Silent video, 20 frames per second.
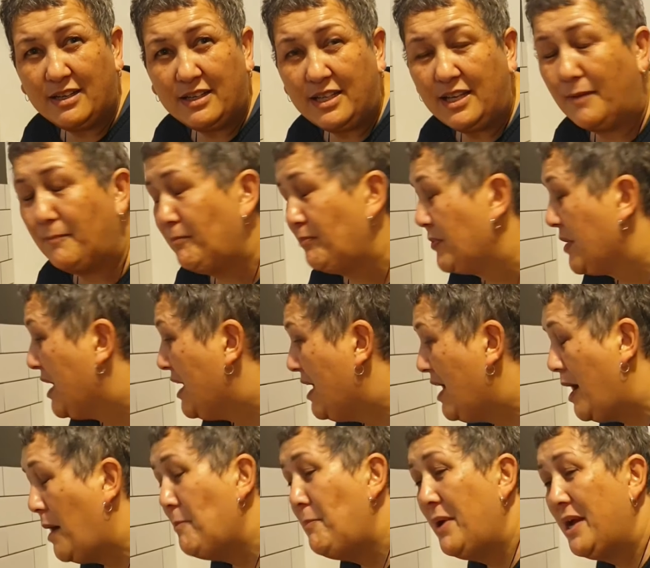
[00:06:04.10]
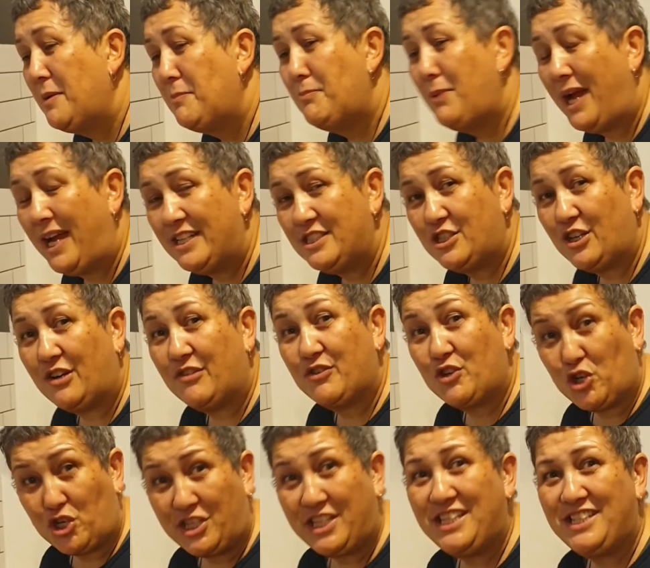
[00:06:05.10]
Yep. A big batch of
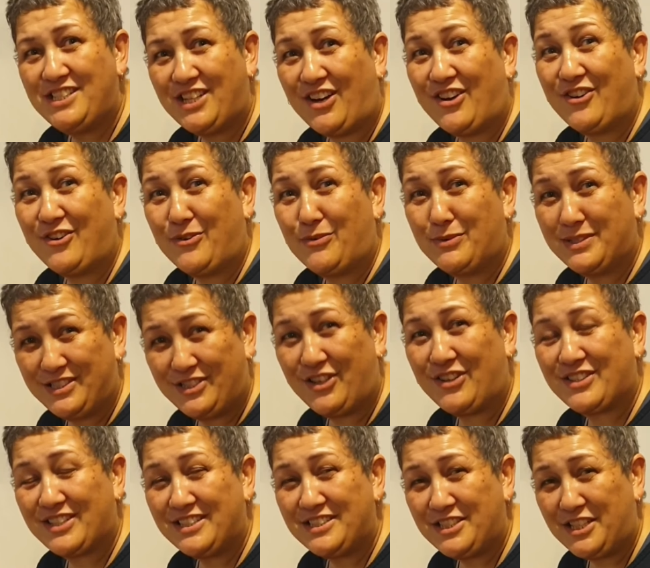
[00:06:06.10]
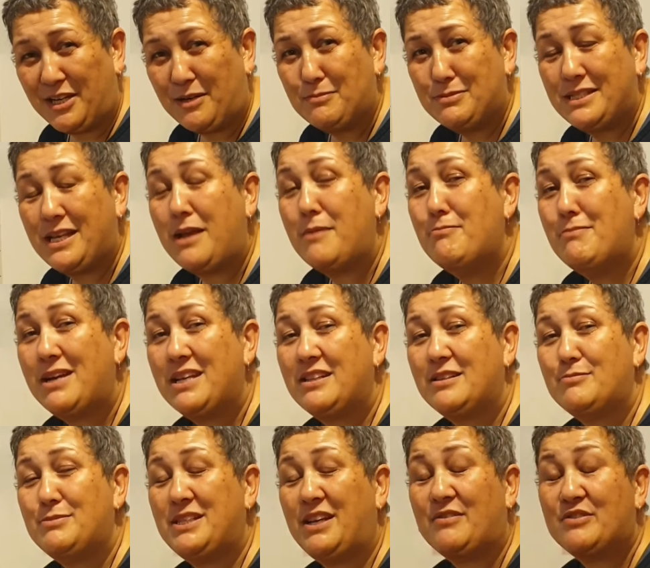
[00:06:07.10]
cookie dough with chocolate chips and made
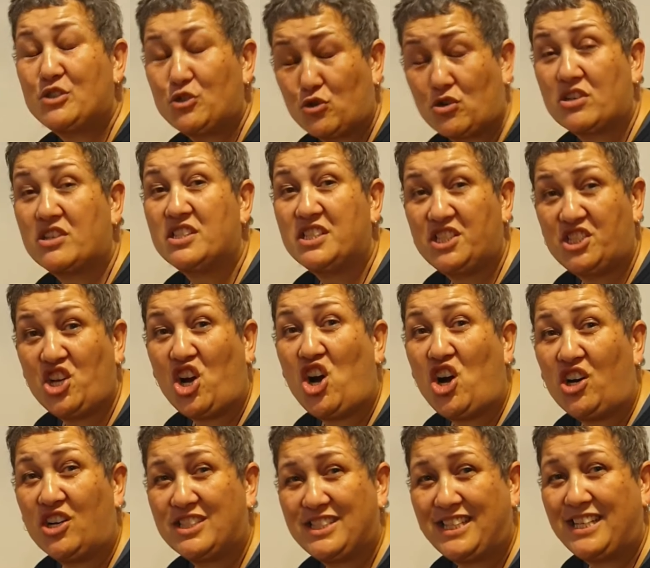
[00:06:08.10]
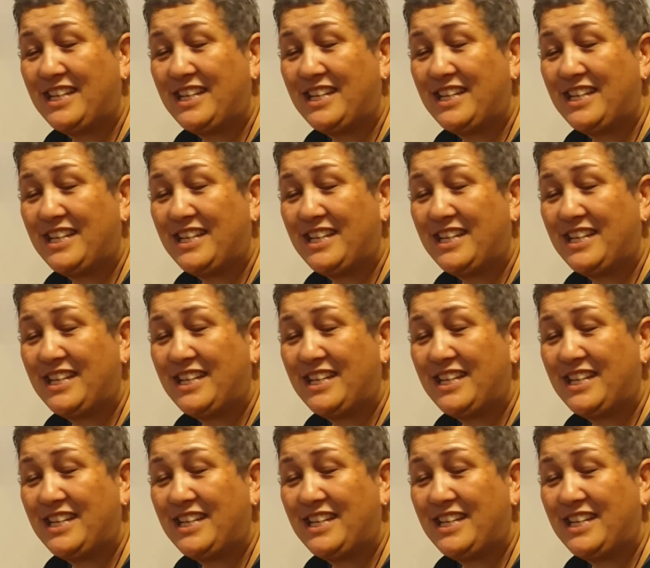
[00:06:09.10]
themselves crook as dogs